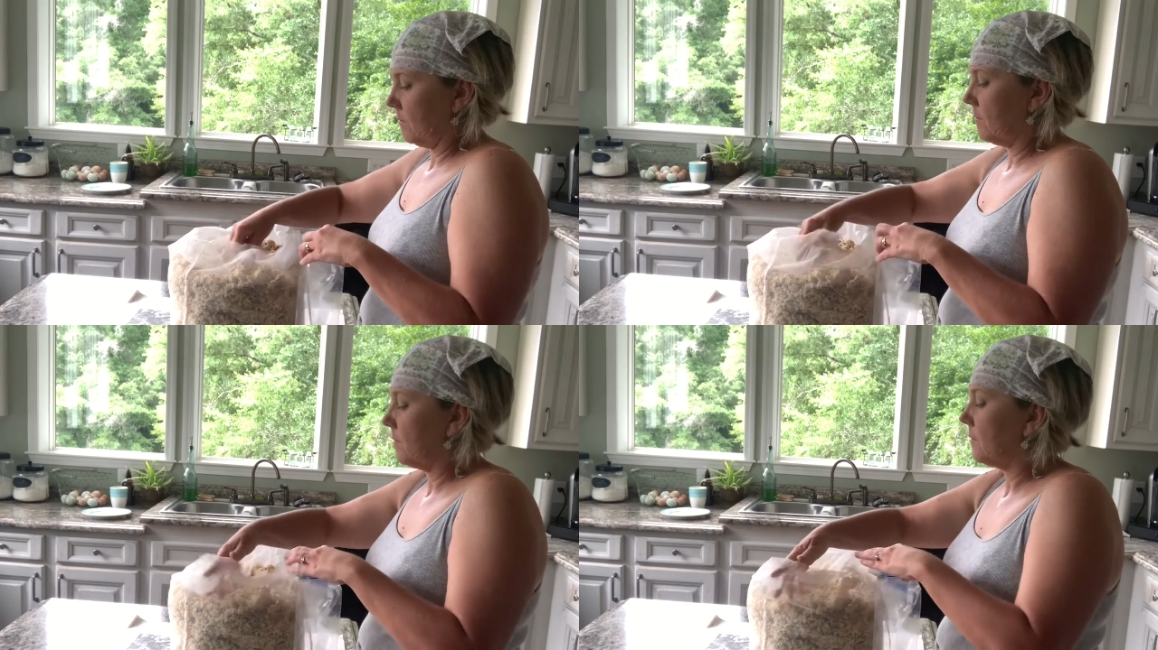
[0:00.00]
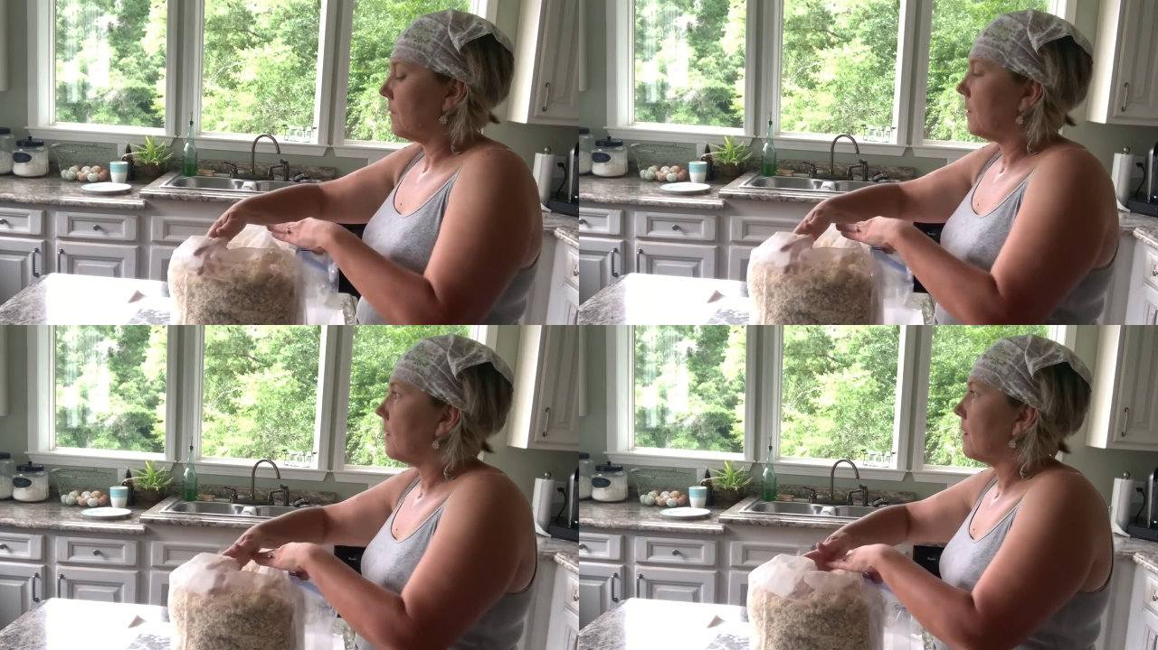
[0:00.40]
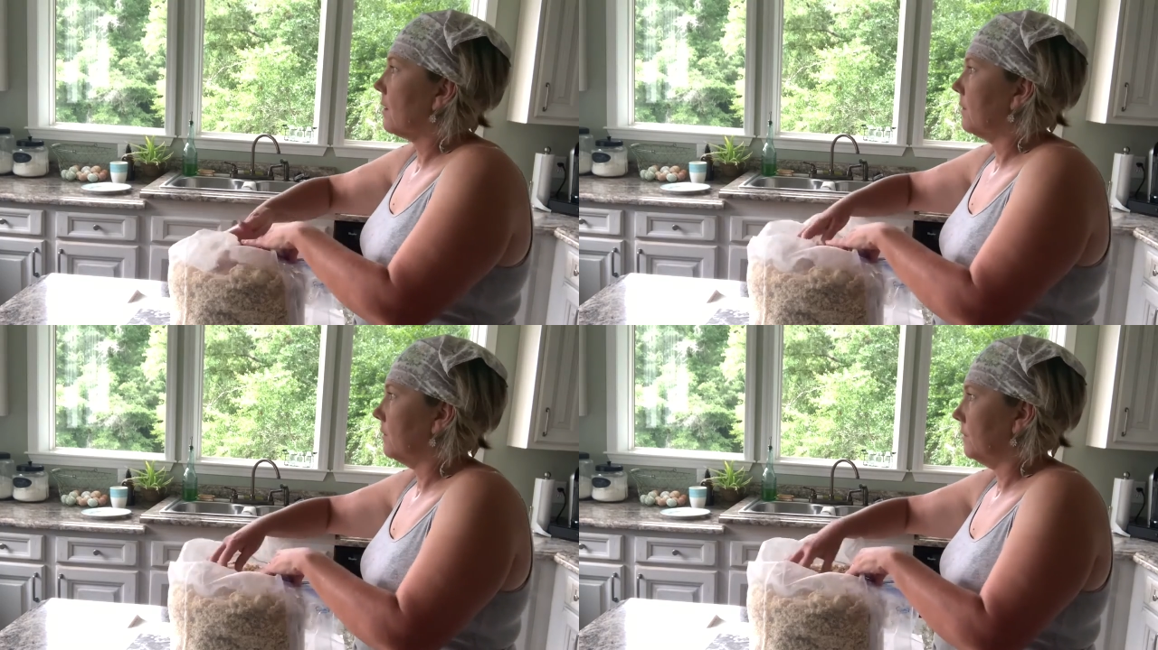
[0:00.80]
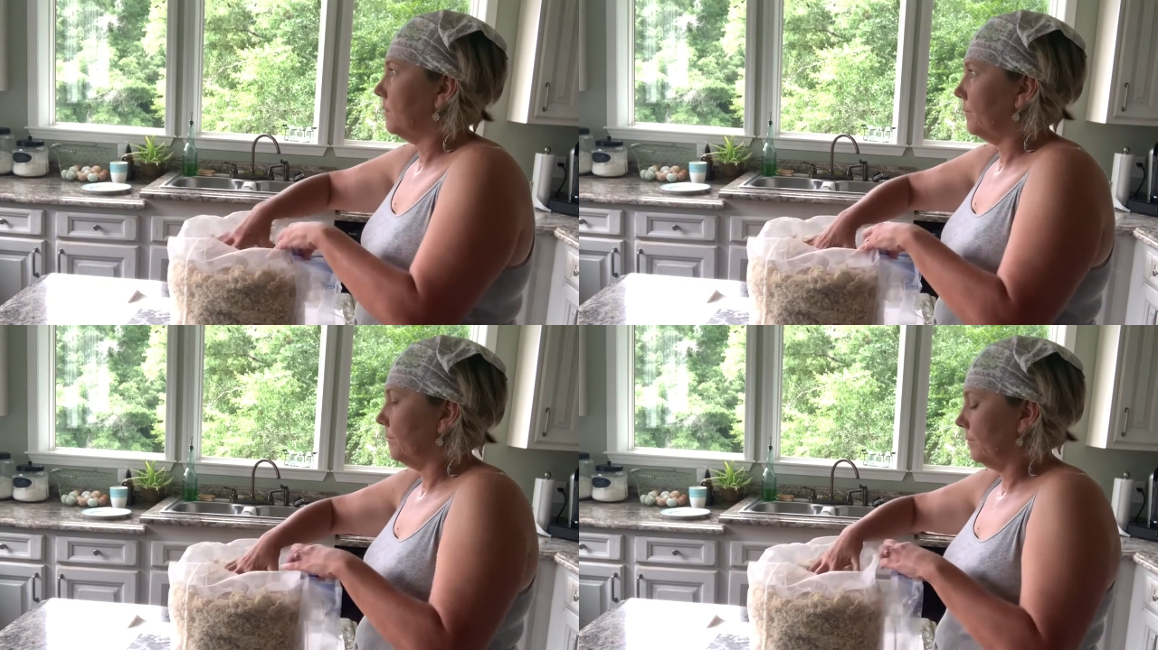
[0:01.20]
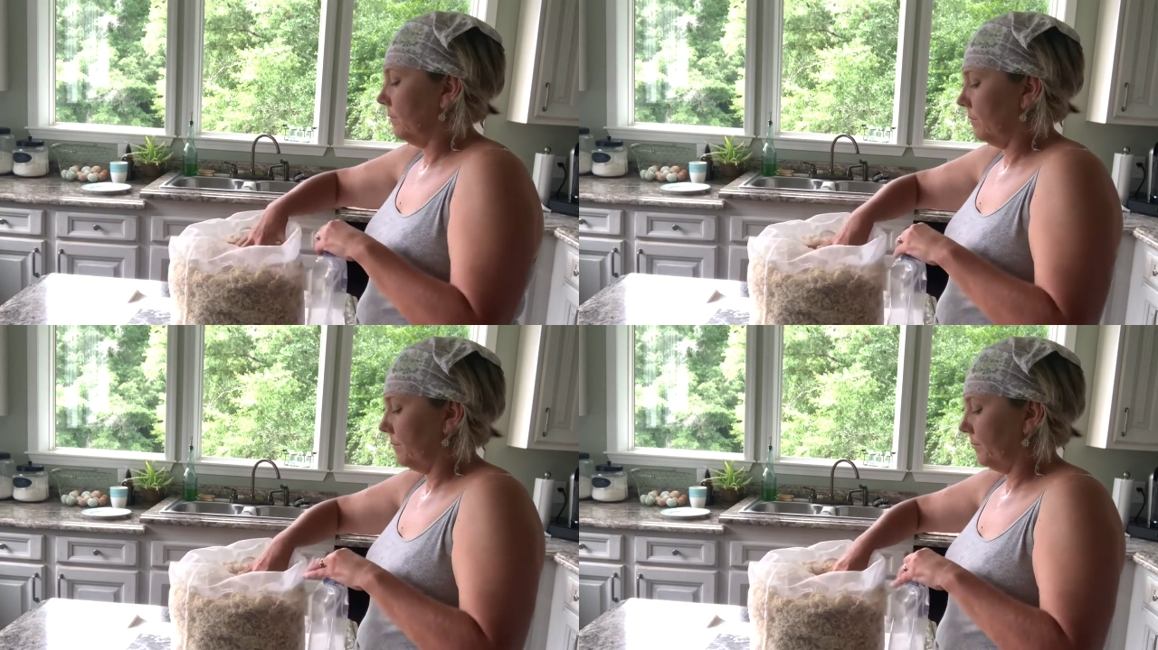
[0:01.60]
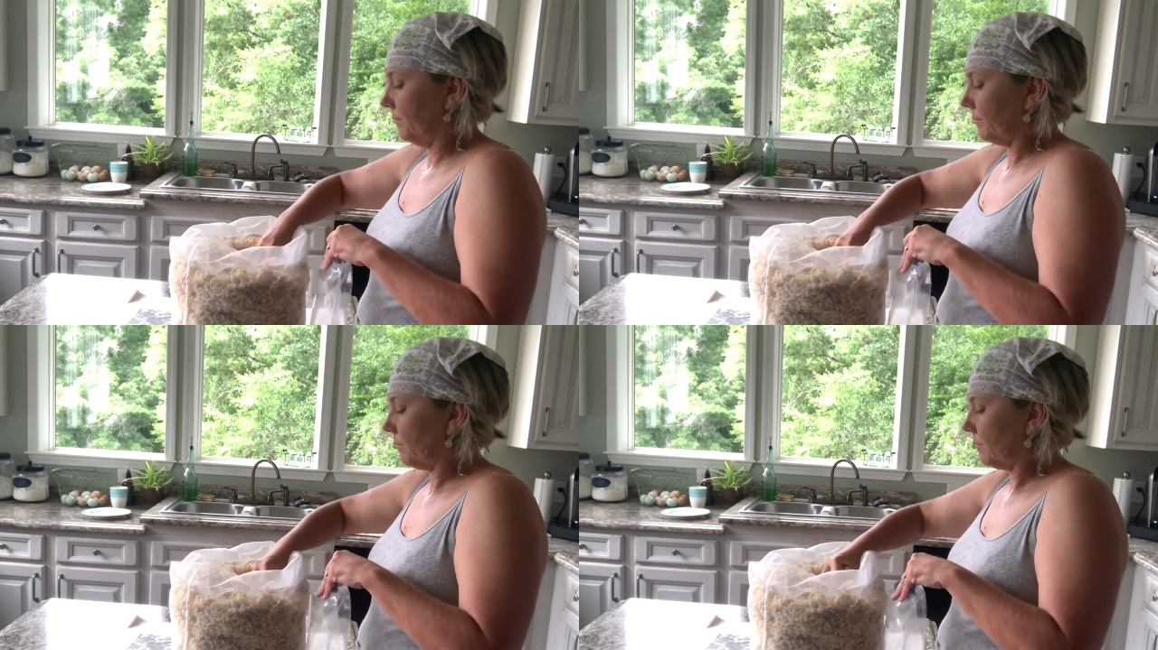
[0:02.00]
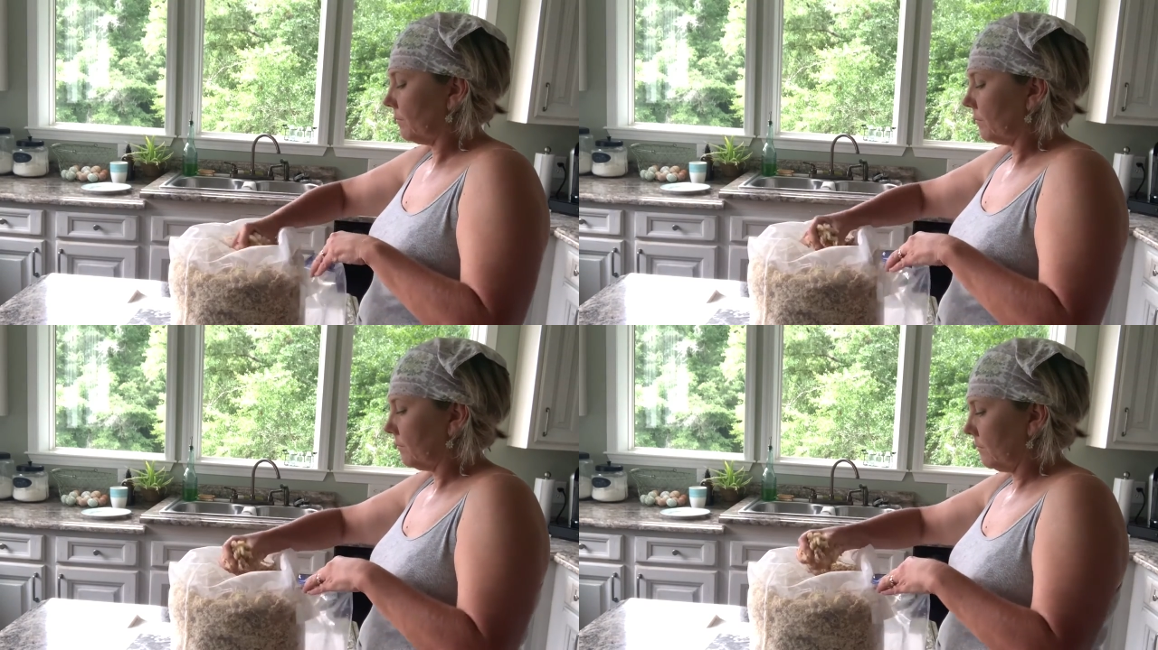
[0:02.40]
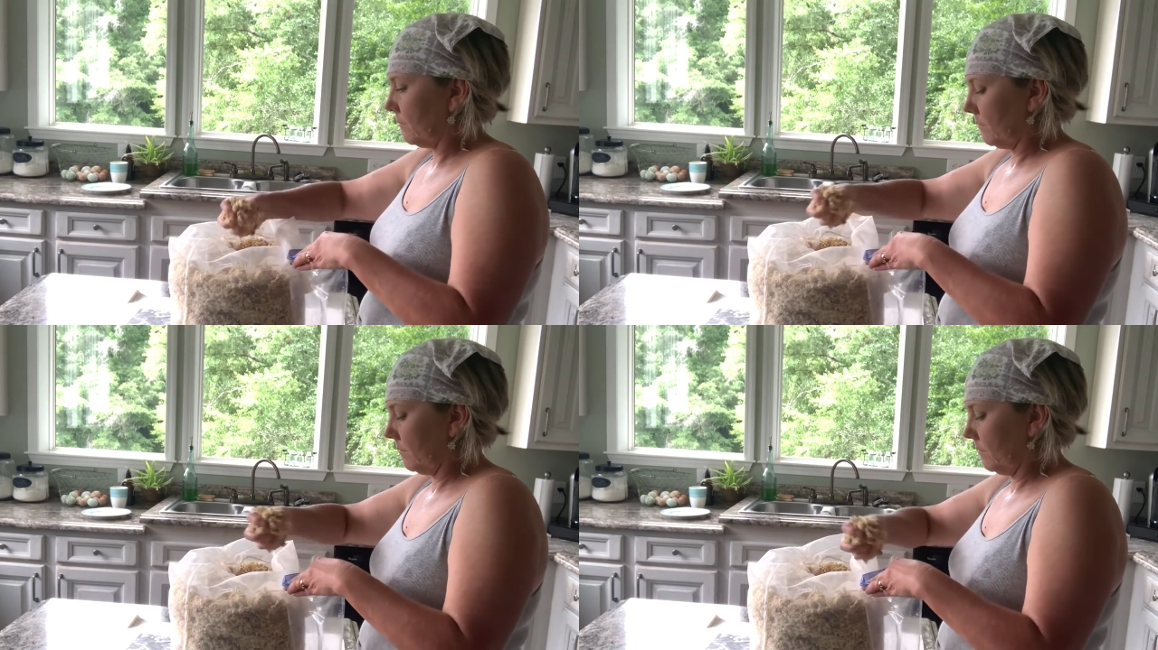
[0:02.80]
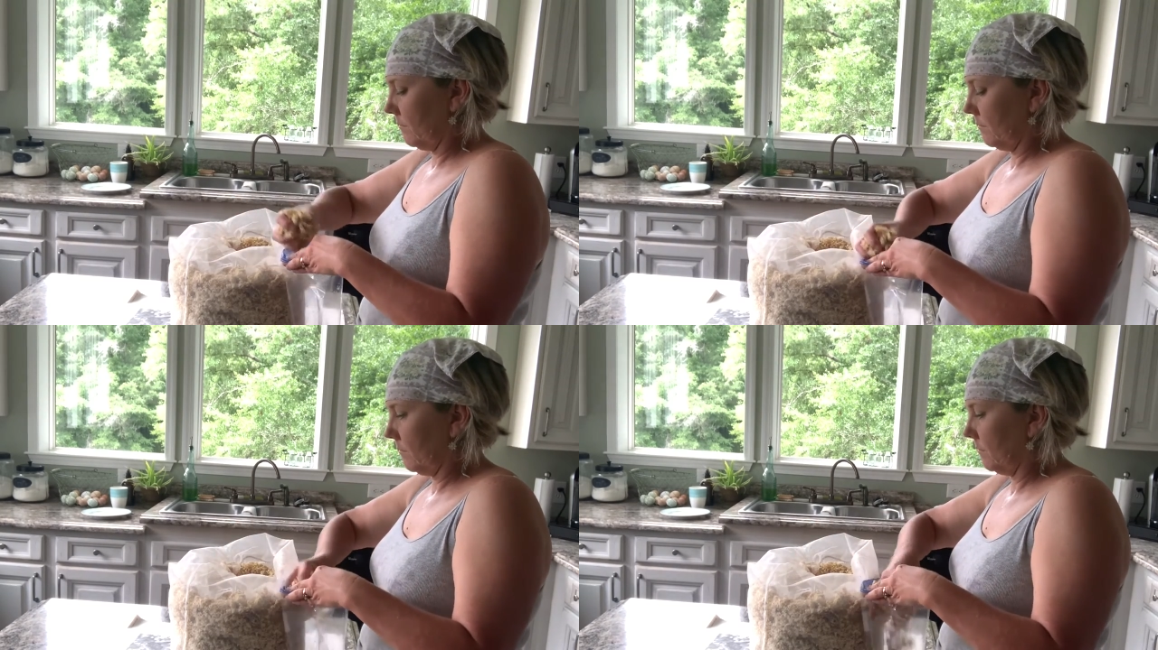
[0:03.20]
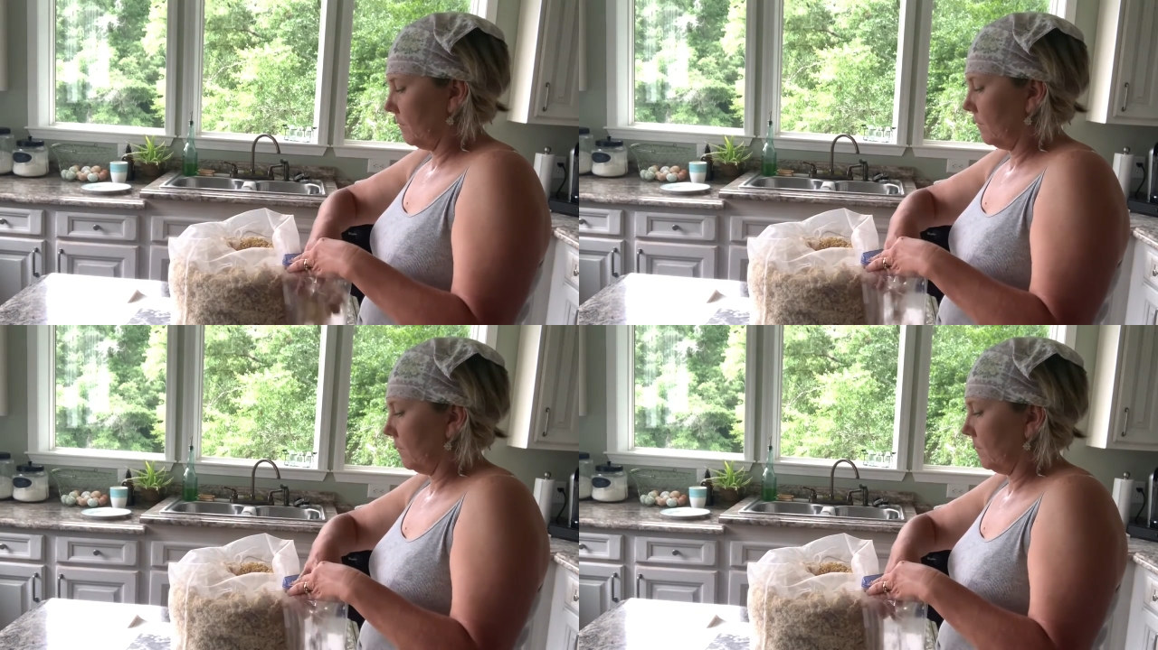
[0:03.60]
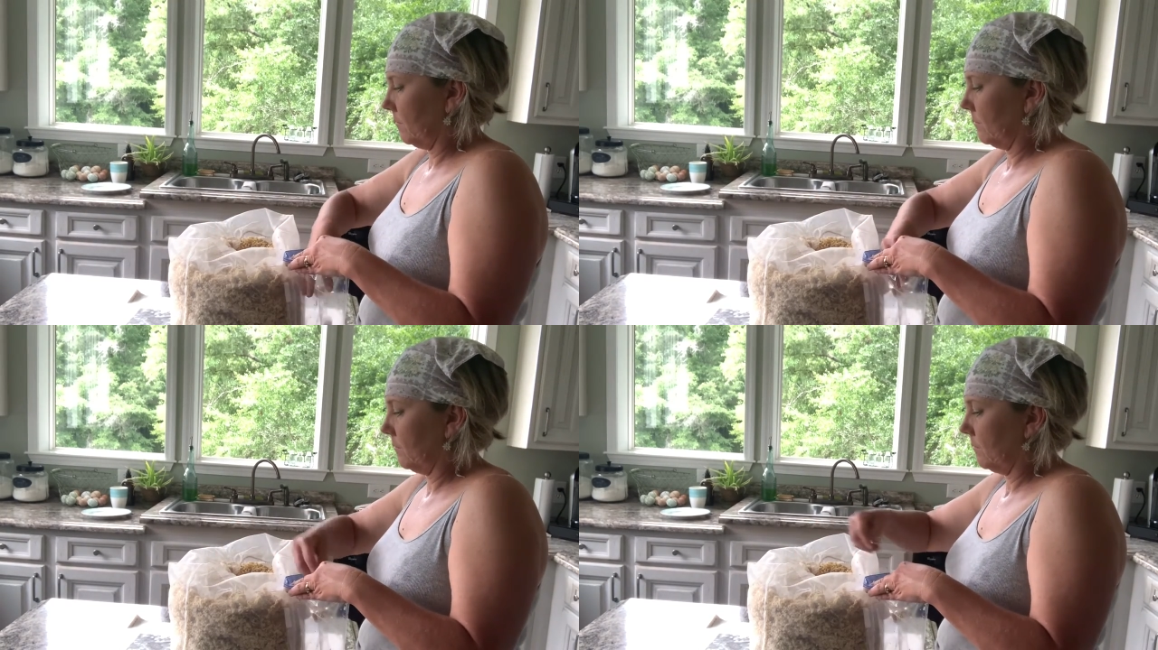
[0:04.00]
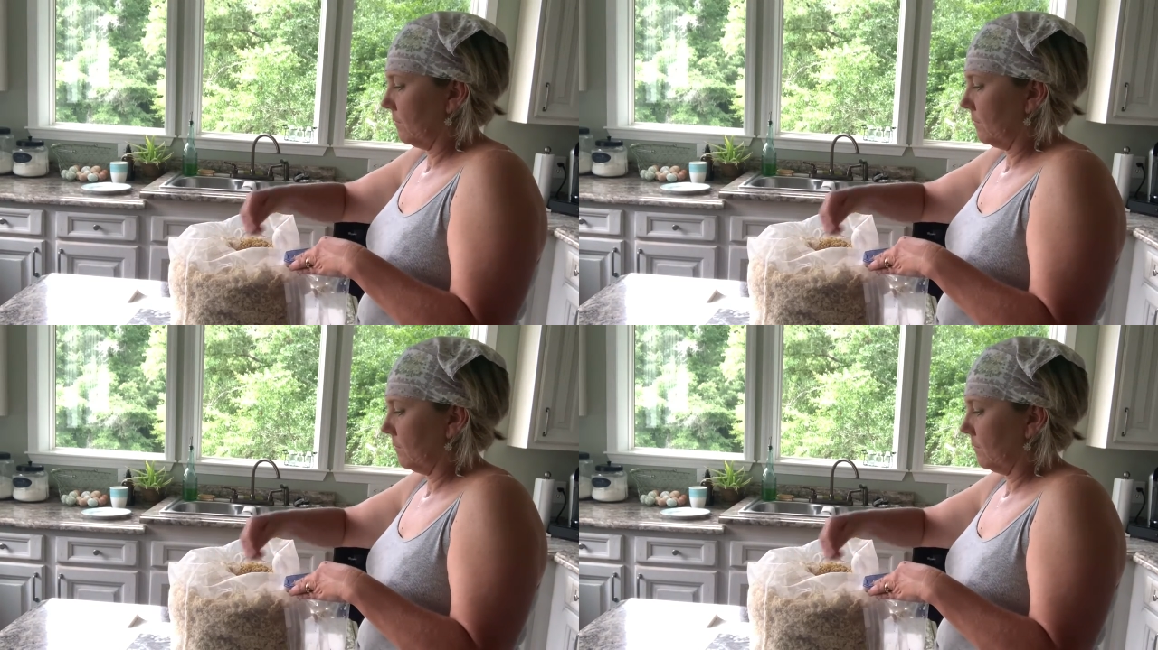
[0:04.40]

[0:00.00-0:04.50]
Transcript: No one is speaking in this clip.